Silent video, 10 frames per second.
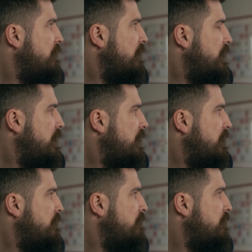
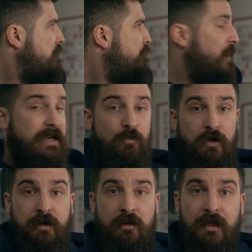
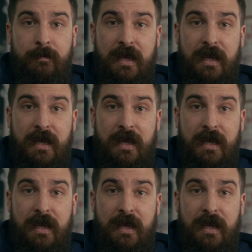Pinewood. They